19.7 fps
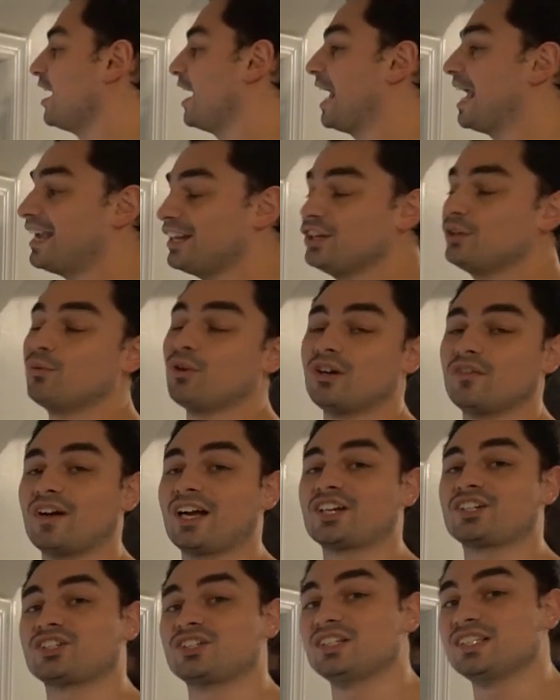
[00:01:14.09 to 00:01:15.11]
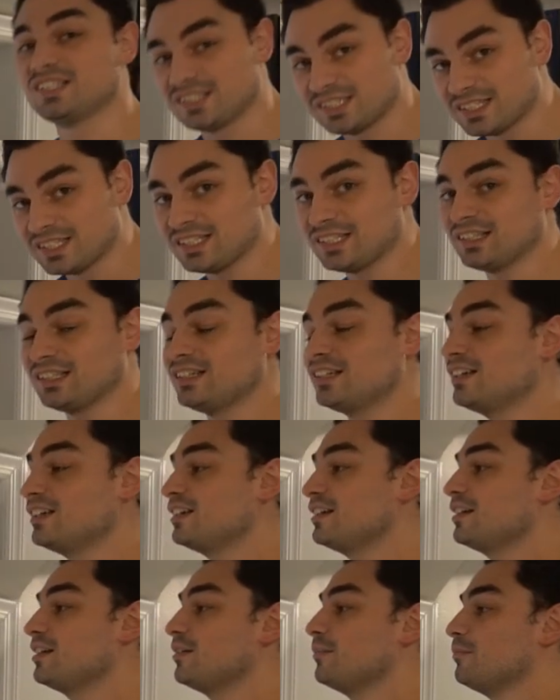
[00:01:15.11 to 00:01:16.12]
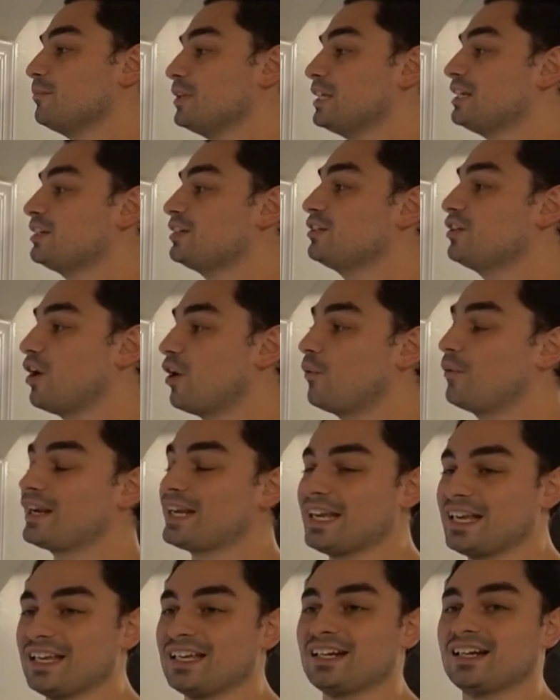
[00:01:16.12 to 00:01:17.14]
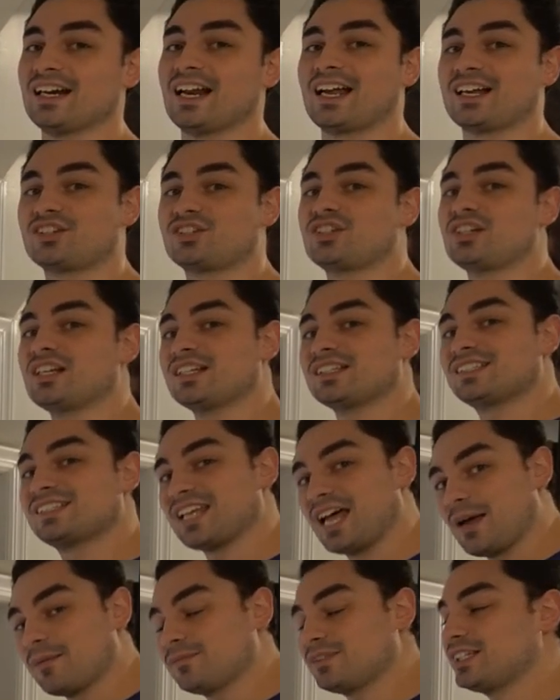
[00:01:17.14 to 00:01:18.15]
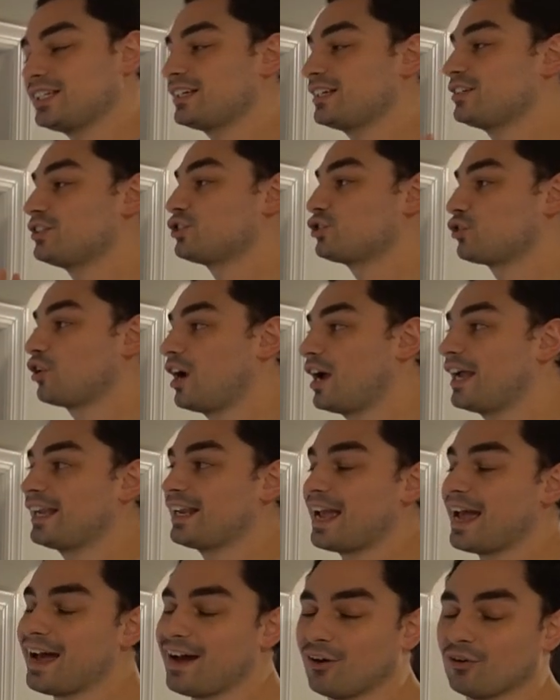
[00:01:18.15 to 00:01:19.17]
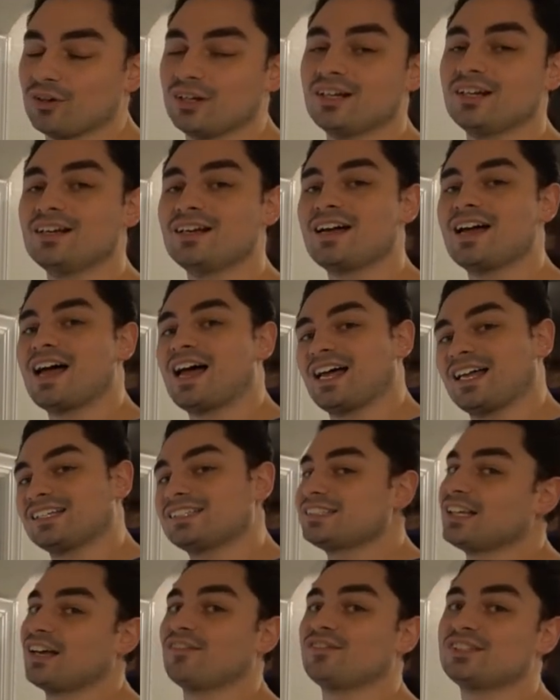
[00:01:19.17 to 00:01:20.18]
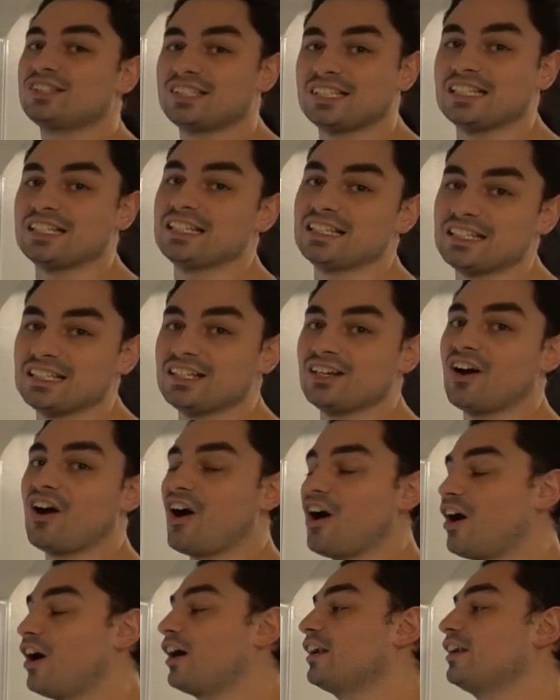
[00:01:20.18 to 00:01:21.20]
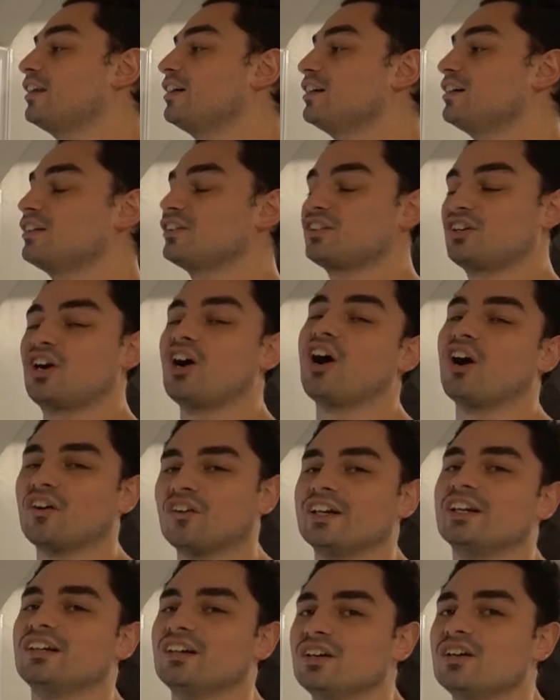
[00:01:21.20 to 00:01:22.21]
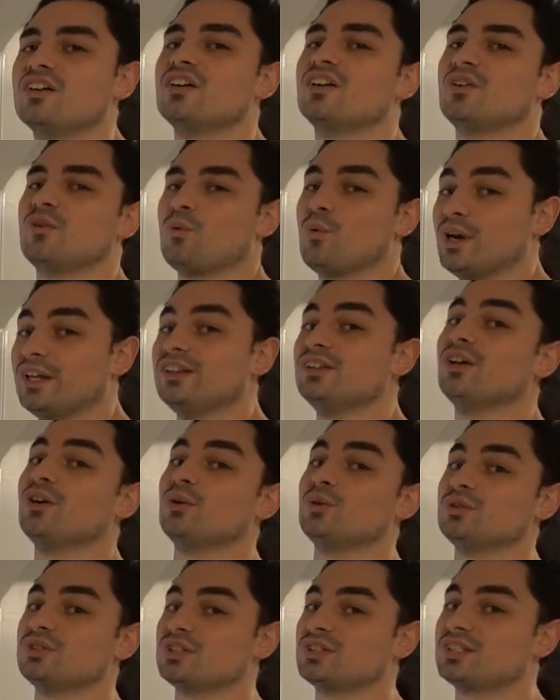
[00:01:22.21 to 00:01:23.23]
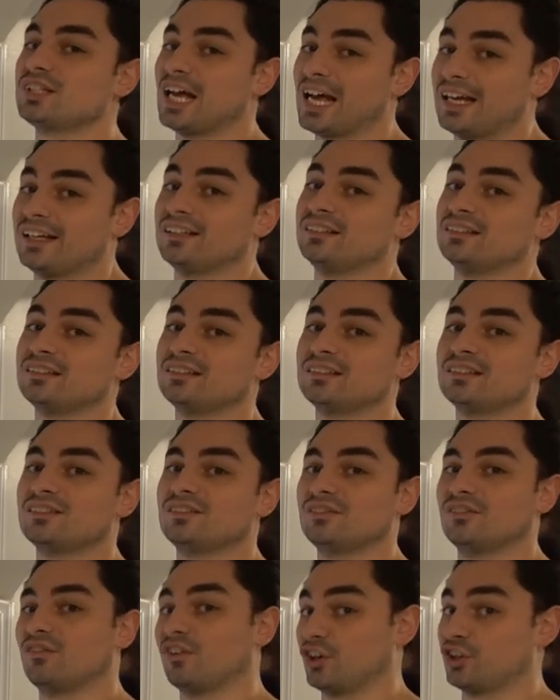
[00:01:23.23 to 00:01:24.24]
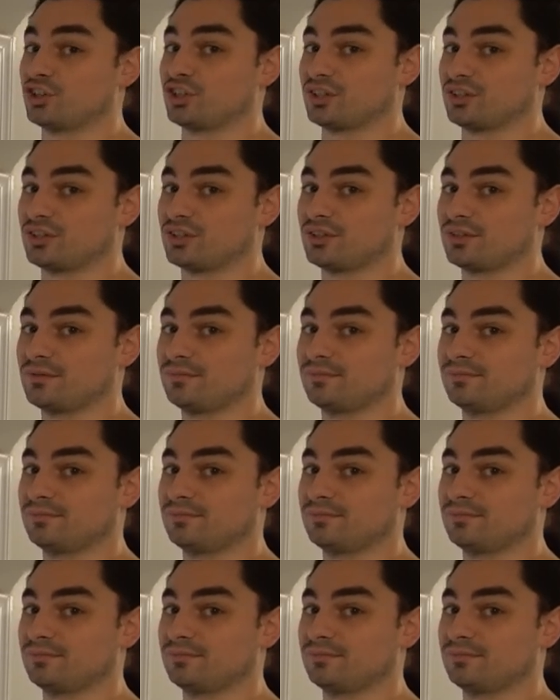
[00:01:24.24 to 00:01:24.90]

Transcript: And you would have actually seen me going in and actually attempting and trying out SFTE on current Windows 10 versions.